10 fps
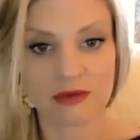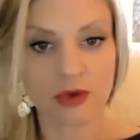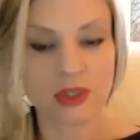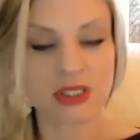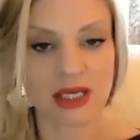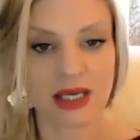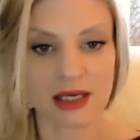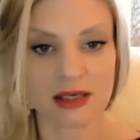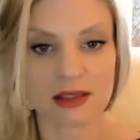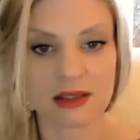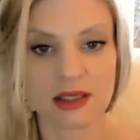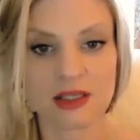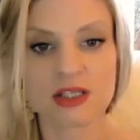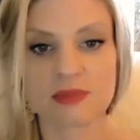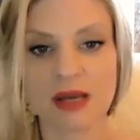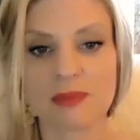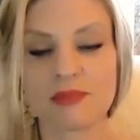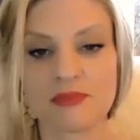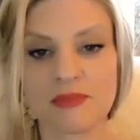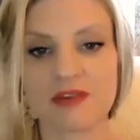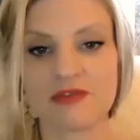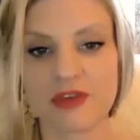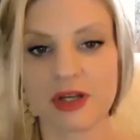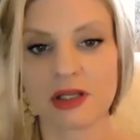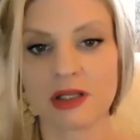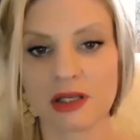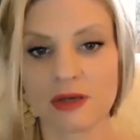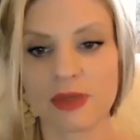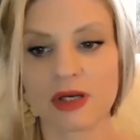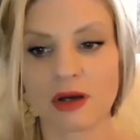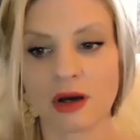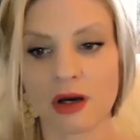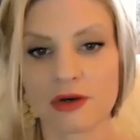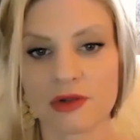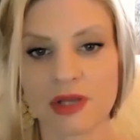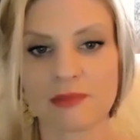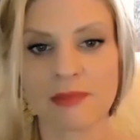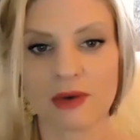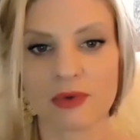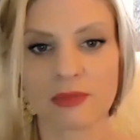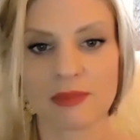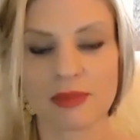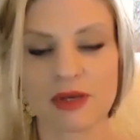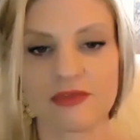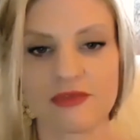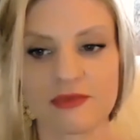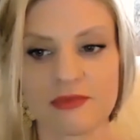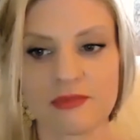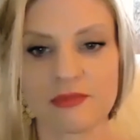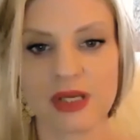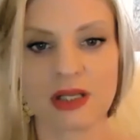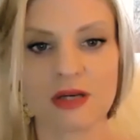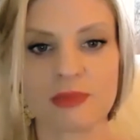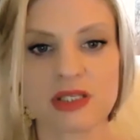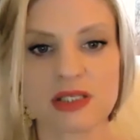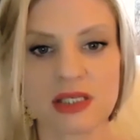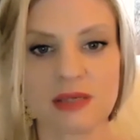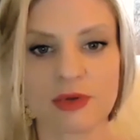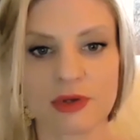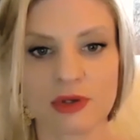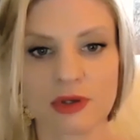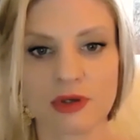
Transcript: Of course they can. It just might feel a little bit harder. That mountain might be a little bit steeper.